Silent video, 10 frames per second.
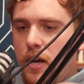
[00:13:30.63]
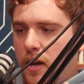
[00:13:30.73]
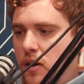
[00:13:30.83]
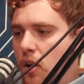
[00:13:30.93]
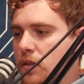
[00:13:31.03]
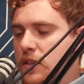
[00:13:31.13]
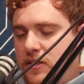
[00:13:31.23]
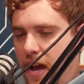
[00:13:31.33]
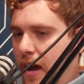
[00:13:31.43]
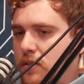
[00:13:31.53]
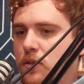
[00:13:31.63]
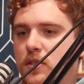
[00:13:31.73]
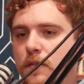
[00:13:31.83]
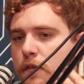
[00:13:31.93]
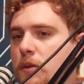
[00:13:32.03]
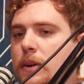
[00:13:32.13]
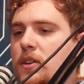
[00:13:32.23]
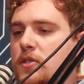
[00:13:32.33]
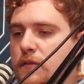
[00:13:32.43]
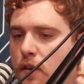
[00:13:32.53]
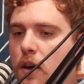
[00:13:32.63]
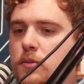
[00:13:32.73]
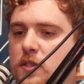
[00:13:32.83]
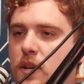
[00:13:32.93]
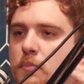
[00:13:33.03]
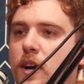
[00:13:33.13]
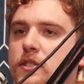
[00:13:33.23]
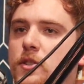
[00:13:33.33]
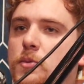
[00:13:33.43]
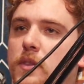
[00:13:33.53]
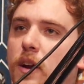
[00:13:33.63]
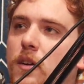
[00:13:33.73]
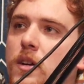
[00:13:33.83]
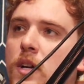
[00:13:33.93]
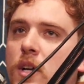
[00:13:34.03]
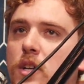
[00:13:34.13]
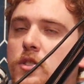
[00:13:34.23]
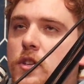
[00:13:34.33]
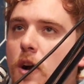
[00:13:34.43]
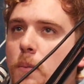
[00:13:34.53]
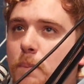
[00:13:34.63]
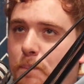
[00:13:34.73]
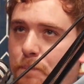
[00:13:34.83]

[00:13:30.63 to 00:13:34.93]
and all these actors and filmmakers involved with said projects were there. So